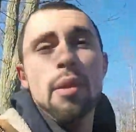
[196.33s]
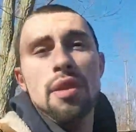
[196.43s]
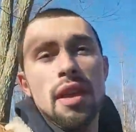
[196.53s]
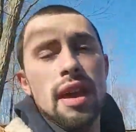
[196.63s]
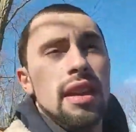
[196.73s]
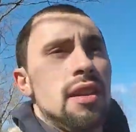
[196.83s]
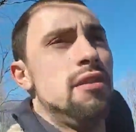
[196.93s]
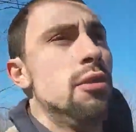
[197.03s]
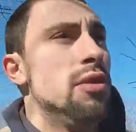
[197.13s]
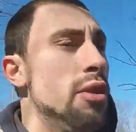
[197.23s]
with it if
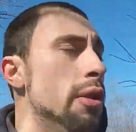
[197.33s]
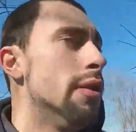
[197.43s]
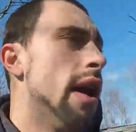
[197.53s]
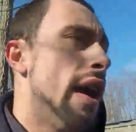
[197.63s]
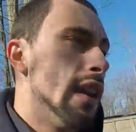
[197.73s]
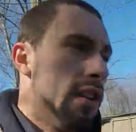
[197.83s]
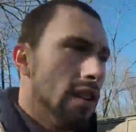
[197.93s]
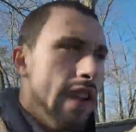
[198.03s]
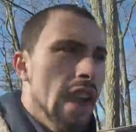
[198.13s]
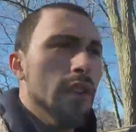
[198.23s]
you do it right and
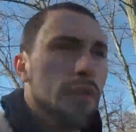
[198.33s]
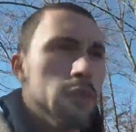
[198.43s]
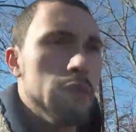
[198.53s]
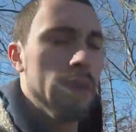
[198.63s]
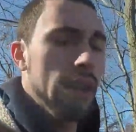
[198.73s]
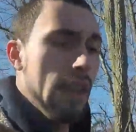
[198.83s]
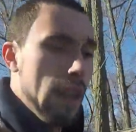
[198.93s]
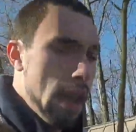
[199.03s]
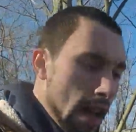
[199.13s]
you're careful doing it.